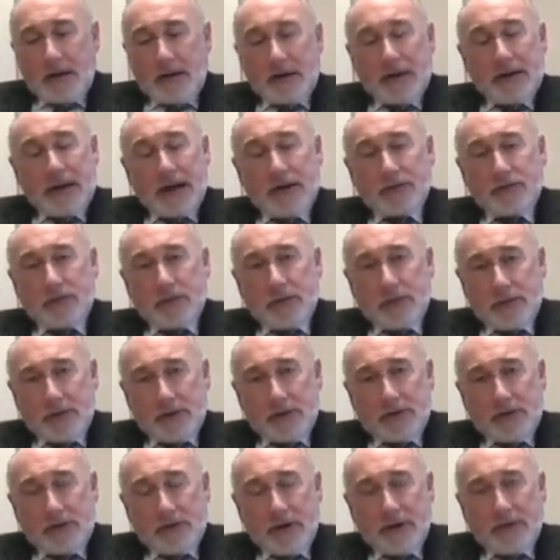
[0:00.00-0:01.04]
the natural
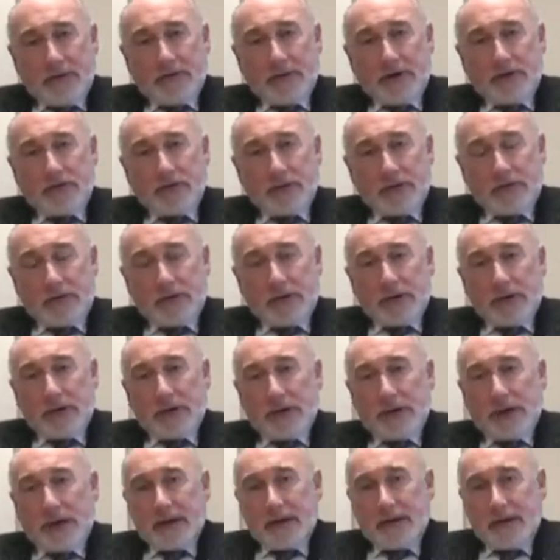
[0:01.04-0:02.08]
mother of the children
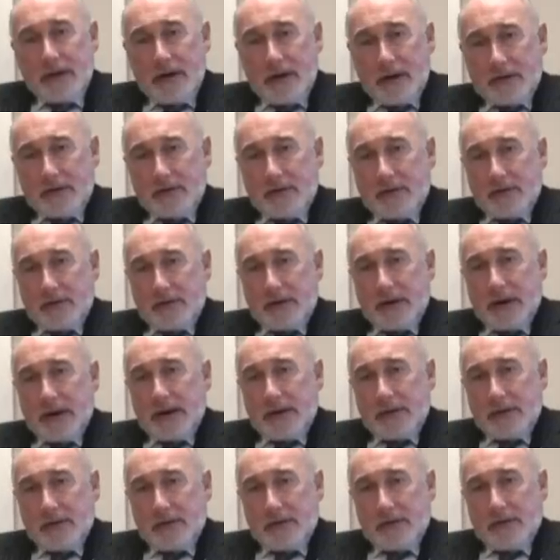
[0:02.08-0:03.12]
cannot take
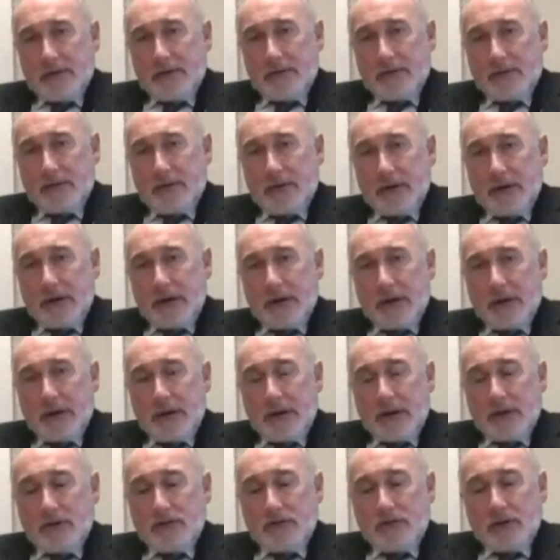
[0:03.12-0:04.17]
those
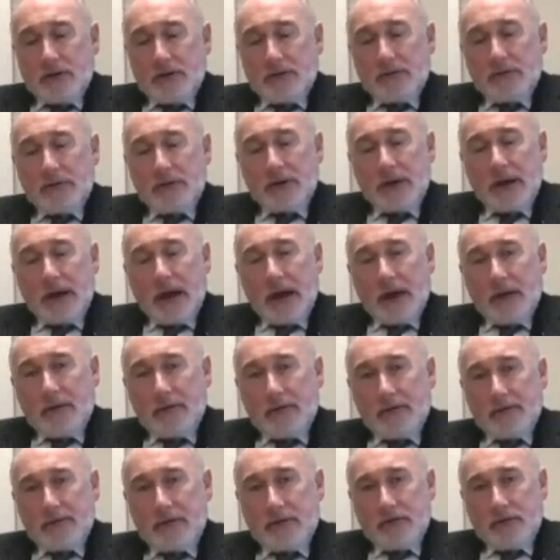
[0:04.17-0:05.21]
children out
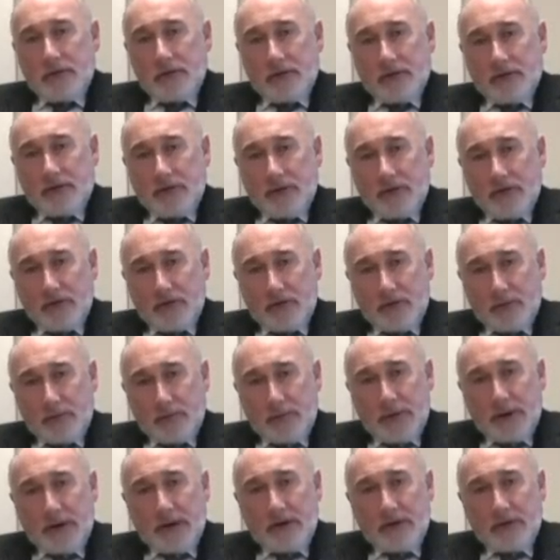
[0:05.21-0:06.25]
of the jurisdiction,
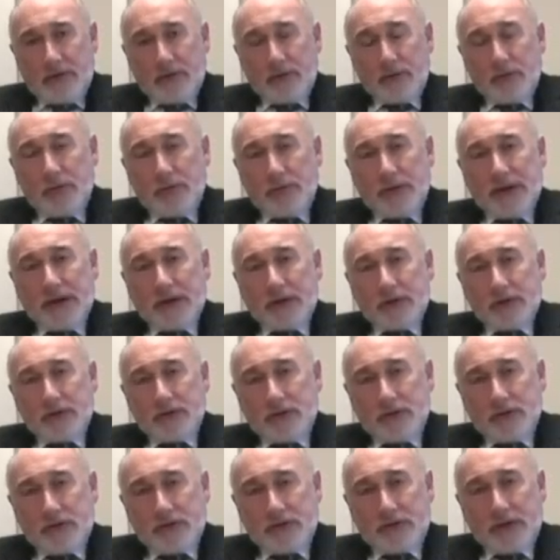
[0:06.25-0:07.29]
because it would be
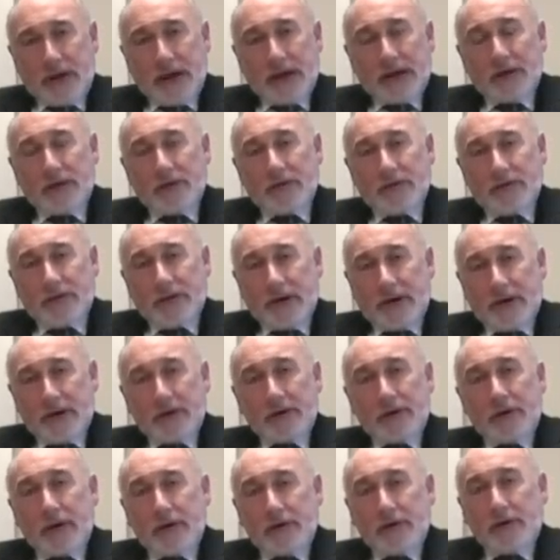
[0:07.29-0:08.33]
unjust and unfair,
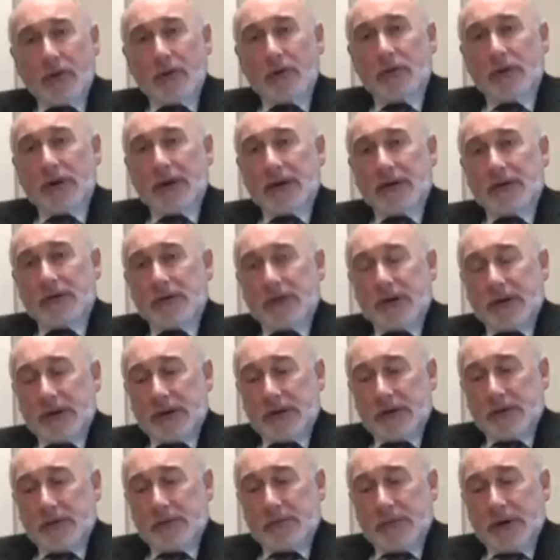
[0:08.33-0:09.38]
not only to the
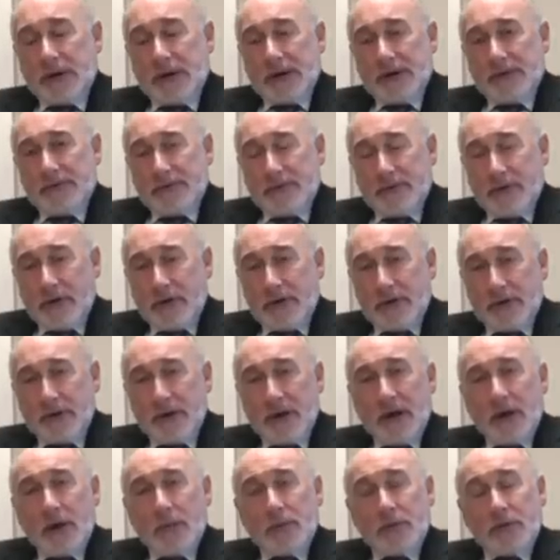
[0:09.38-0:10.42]
unmarried father
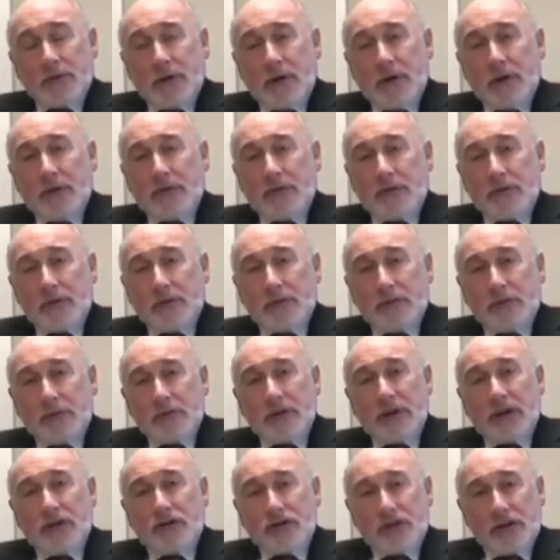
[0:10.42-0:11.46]
but also to
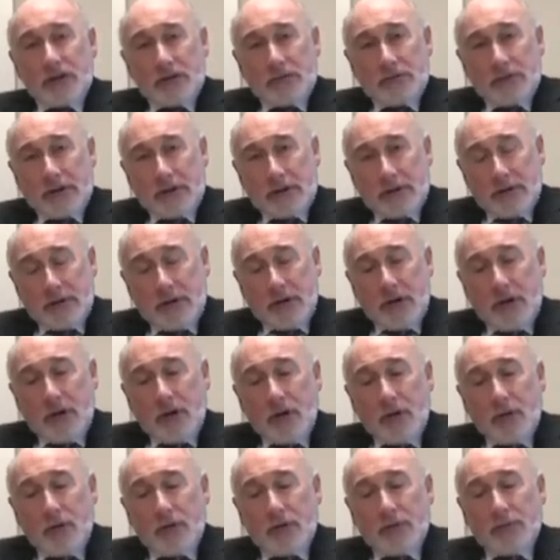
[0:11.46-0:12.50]
the children,
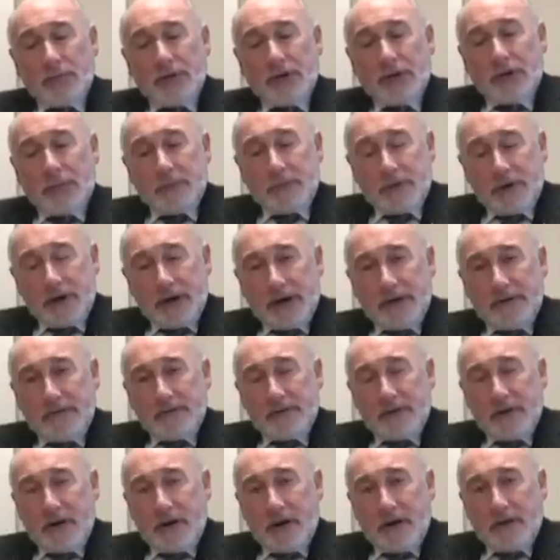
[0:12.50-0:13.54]
who would be
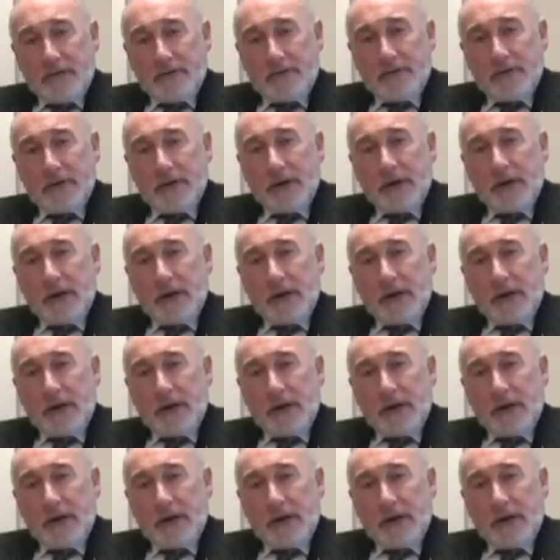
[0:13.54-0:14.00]
deprived of